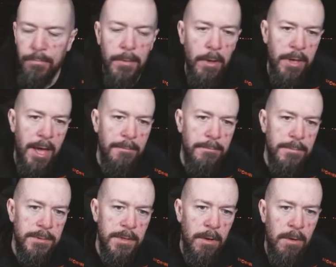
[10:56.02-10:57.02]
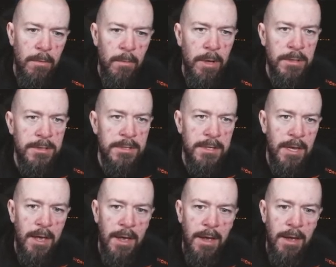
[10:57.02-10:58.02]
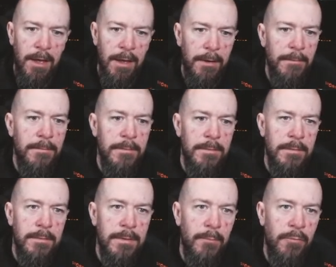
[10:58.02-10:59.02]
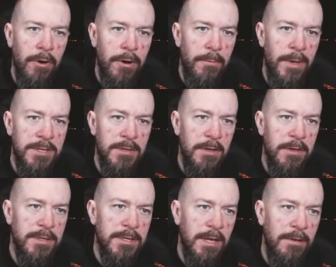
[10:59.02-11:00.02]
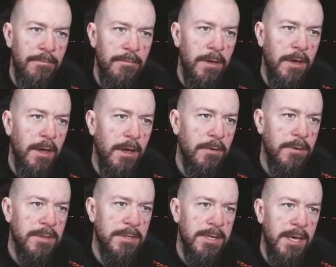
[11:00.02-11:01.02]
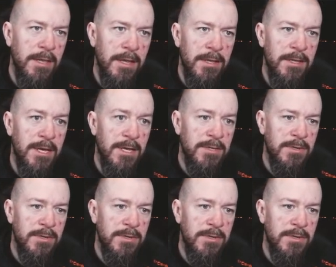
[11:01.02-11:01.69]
Okay, so once the program has done itself, you can see that it has